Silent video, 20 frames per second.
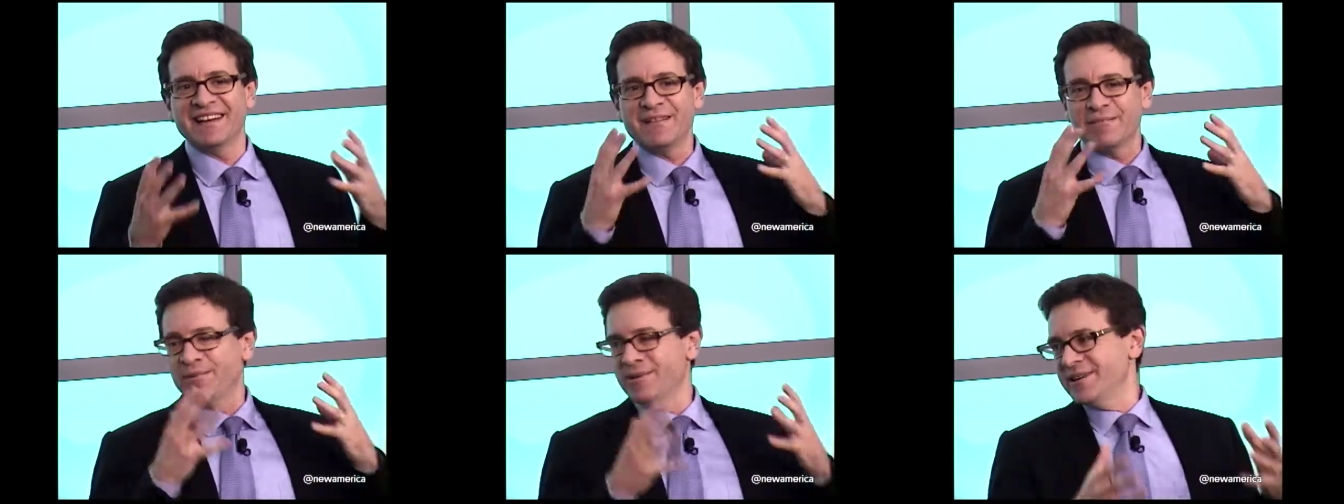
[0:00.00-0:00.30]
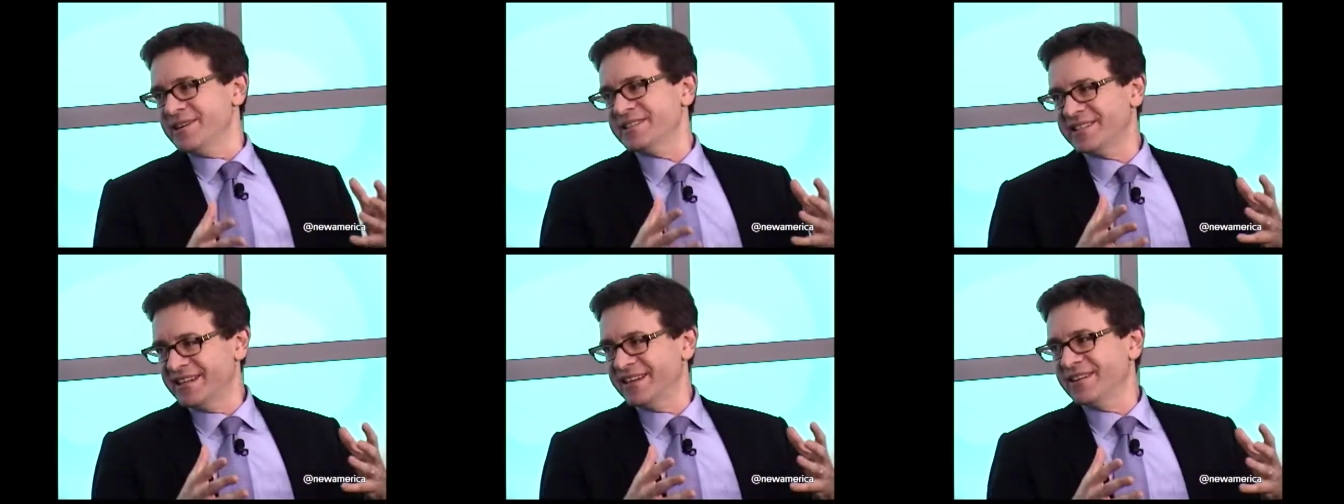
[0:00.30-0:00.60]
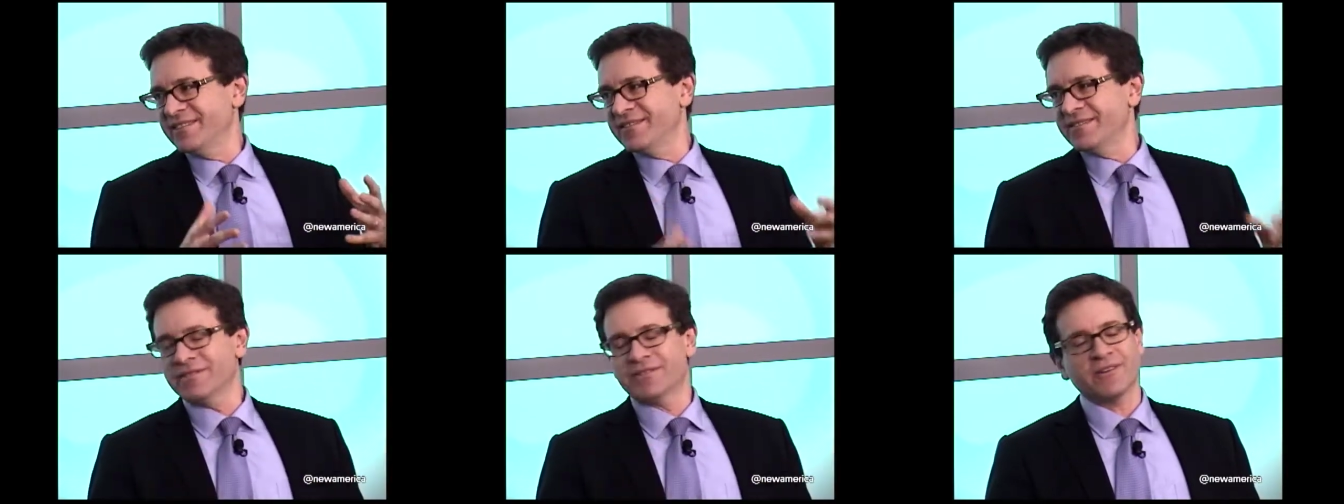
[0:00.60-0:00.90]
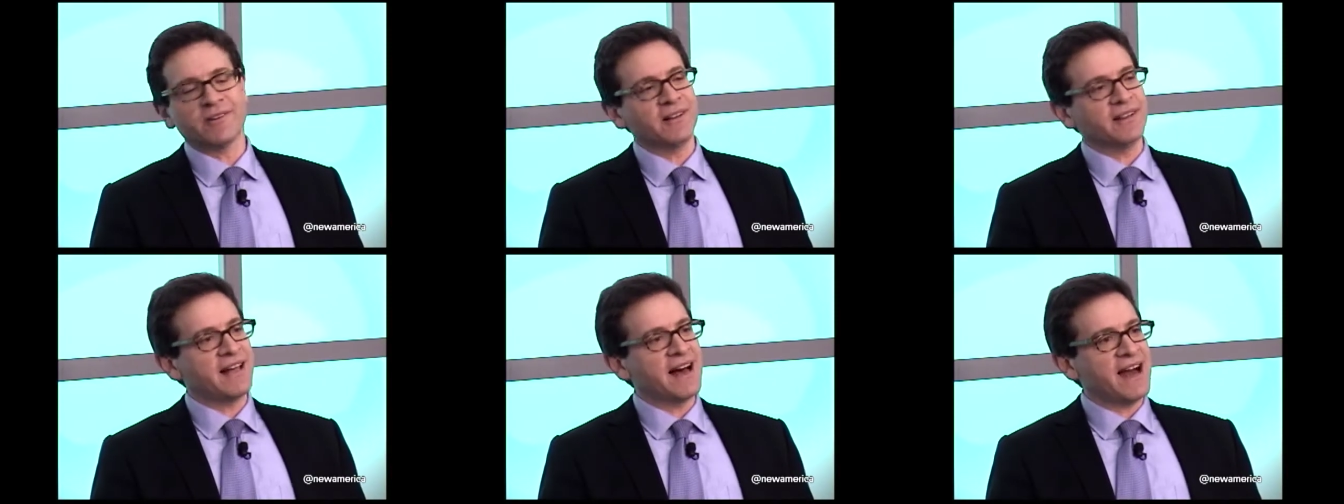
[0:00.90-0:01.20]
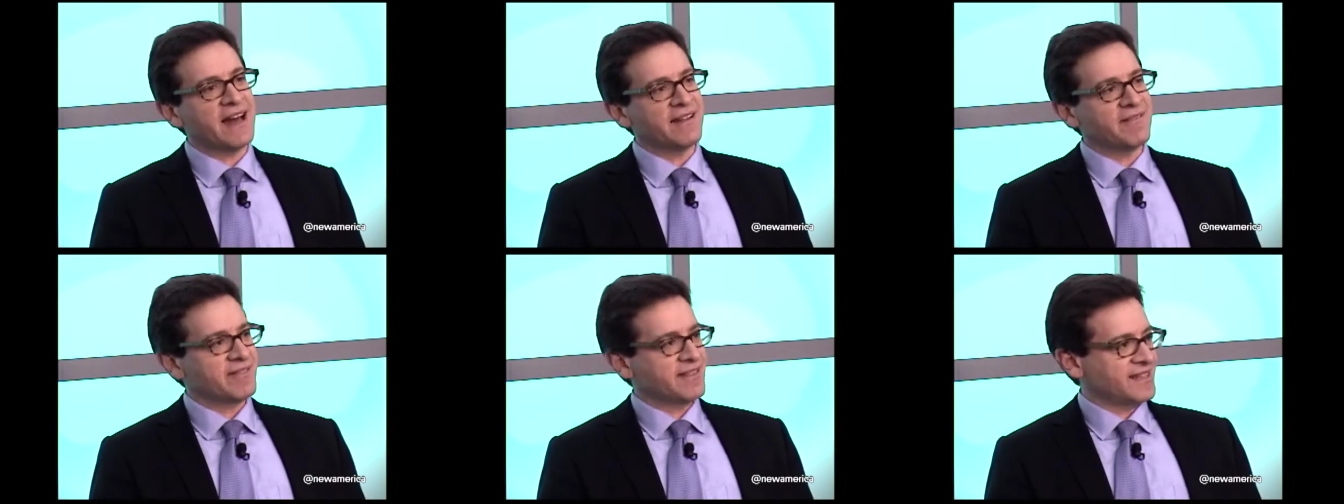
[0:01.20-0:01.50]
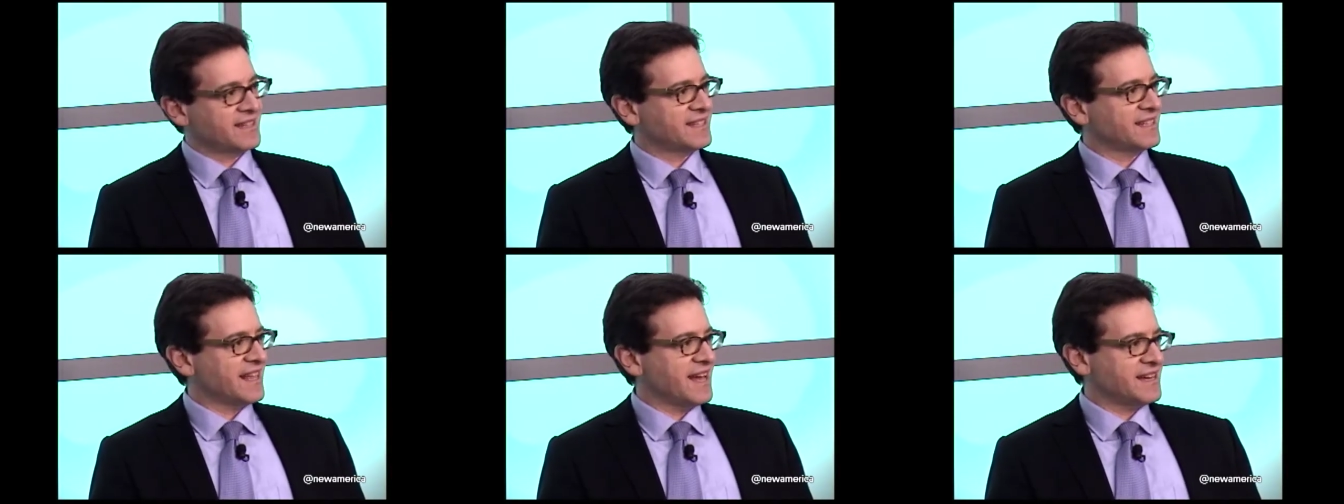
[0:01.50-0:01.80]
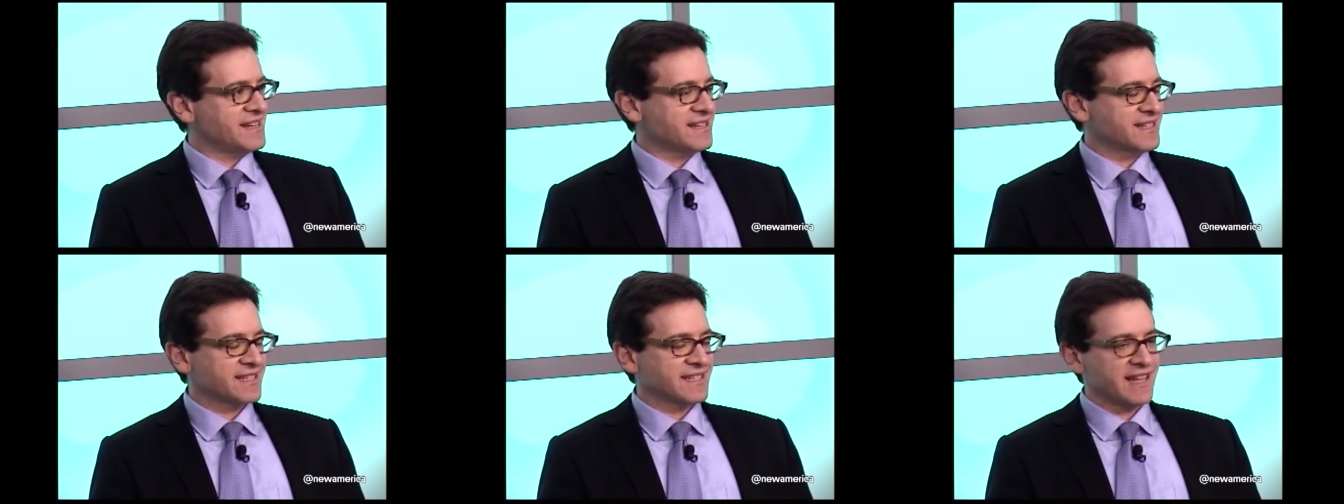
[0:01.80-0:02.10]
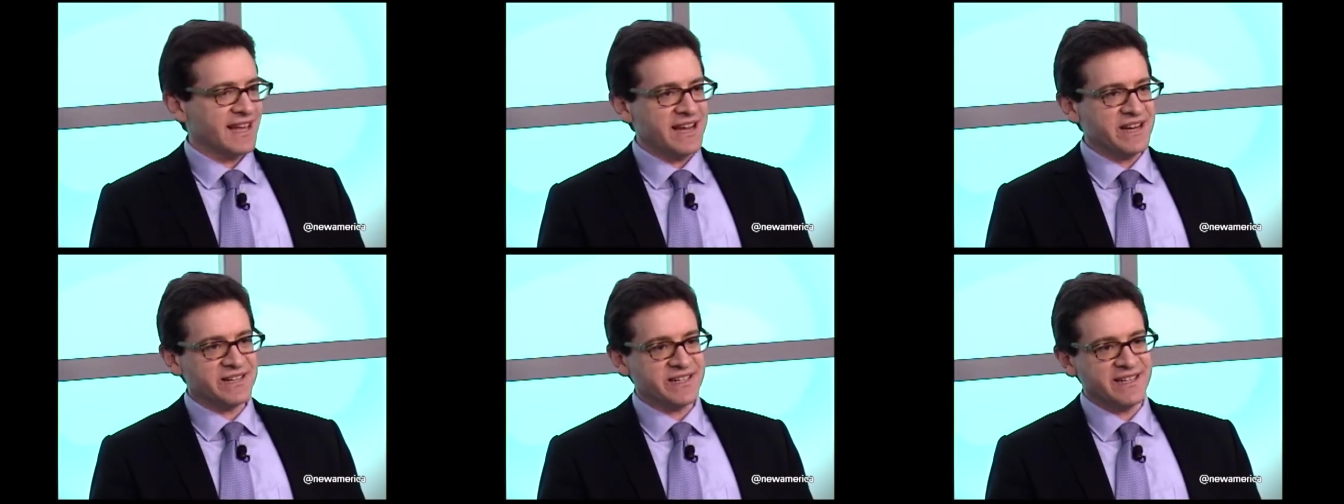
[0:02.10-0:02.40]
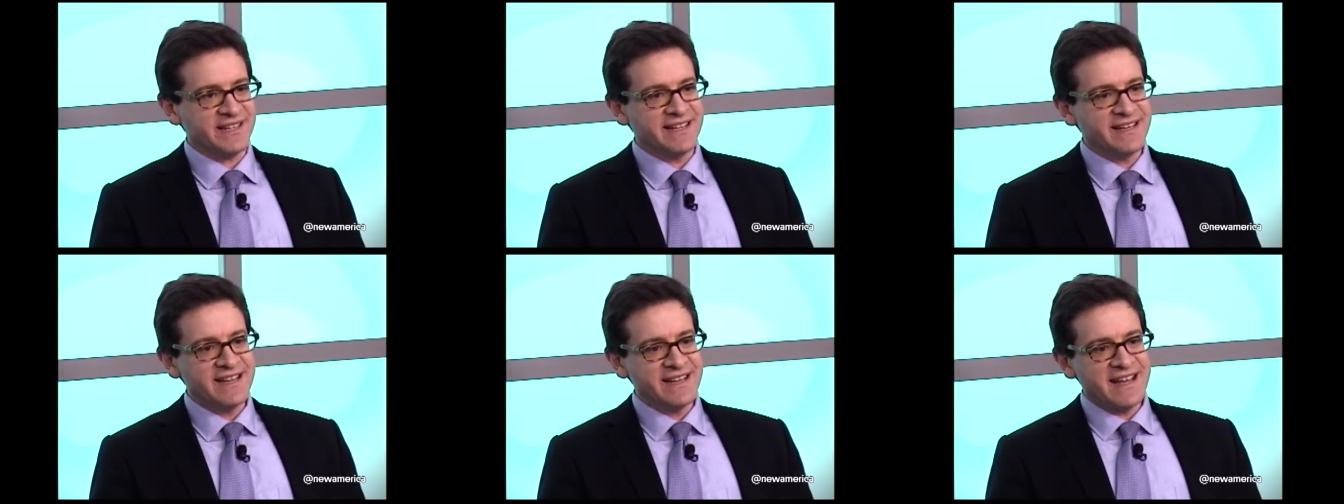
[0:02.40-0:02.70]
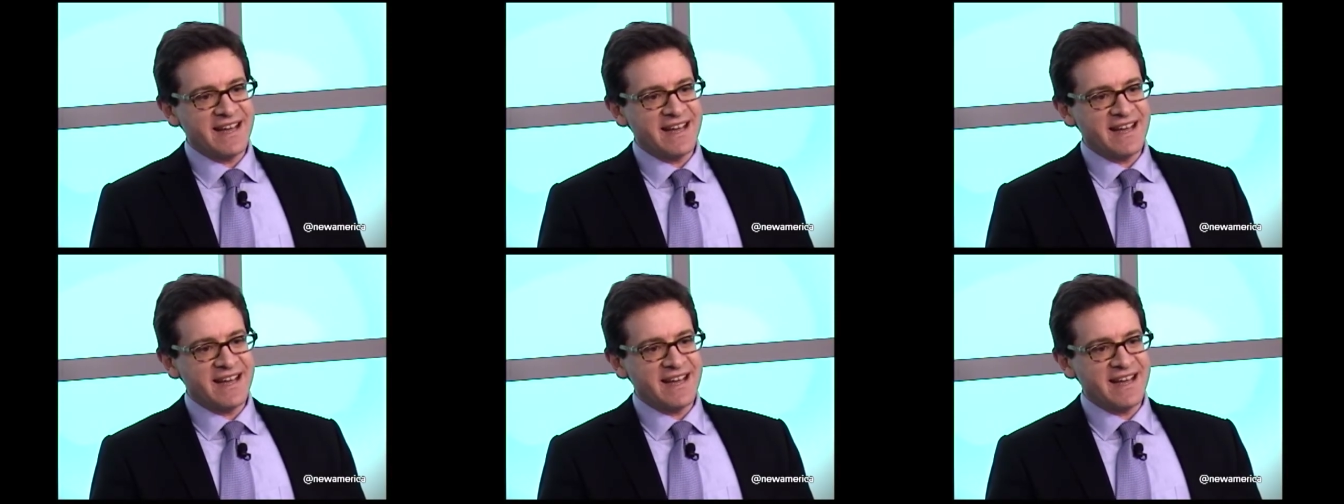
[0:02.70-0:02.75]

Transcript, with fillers: pushing for a lot of this legislation.